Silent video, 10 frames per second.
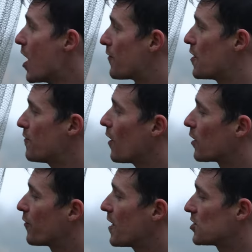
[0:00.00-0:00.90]
A few
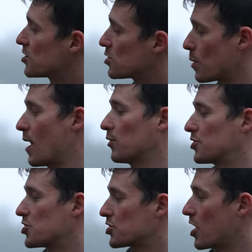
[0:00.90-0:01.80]
final features as well
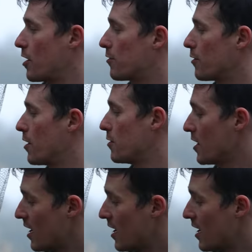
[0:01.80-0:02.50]
to just go through